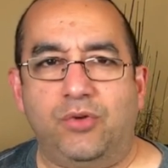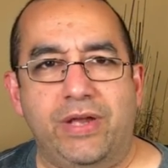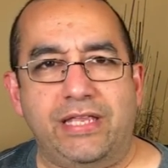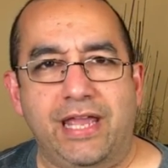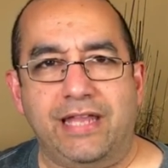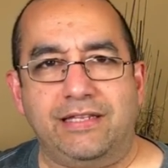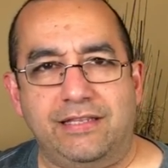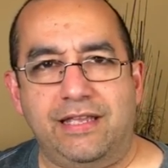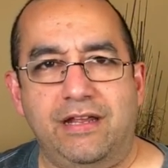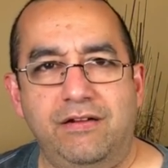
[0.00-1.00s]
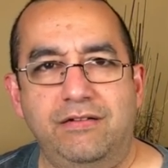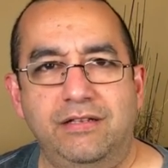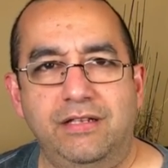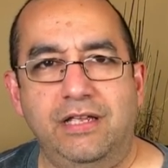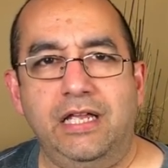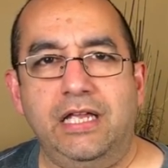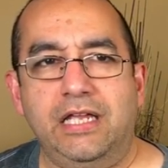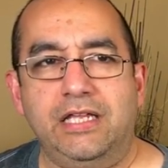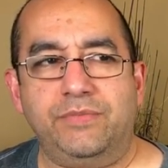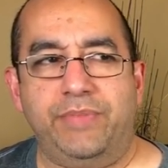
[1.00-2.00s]
The way they end it there
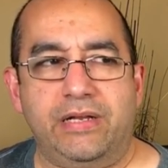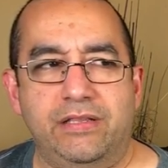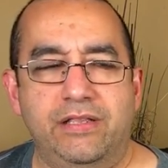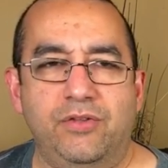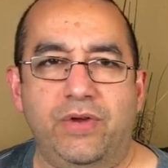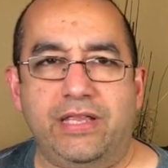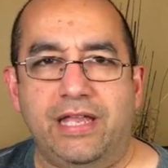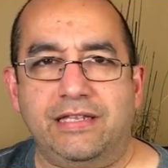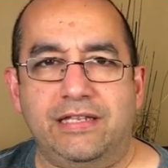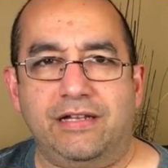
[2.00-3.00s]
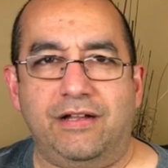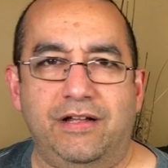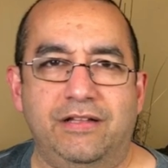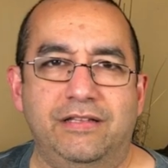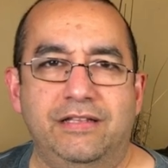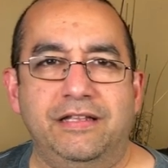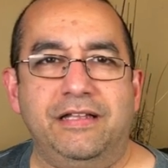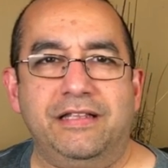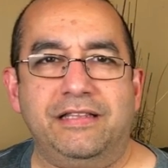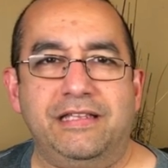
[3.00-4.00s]
is better than the way they end it on
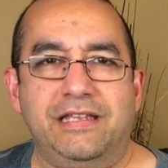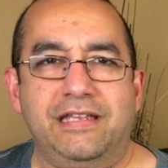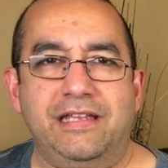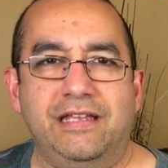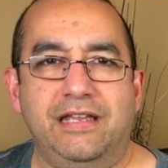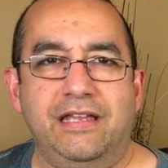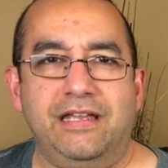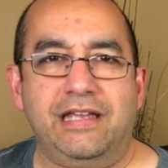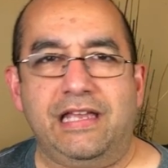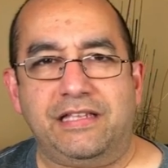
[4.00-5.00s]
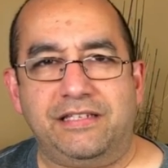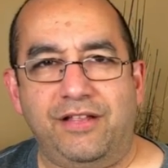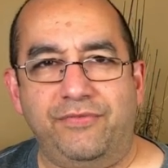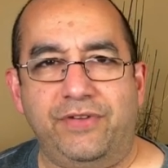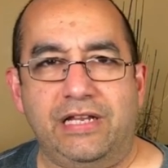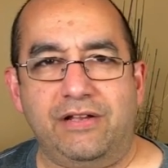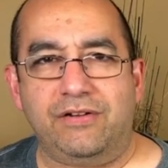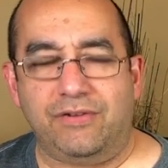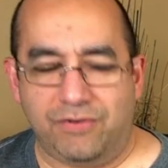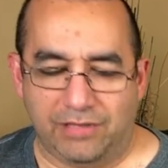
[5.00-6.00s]
the E S L video
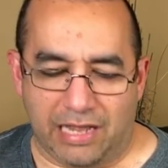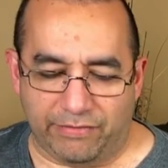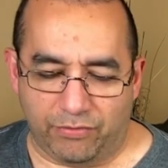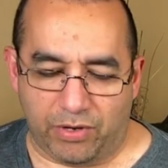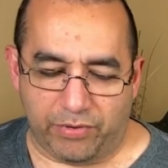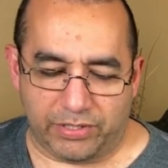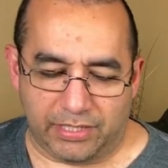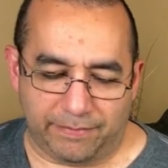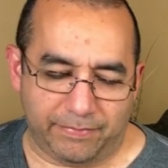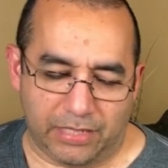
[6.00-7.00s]
or Live in Y Y Z.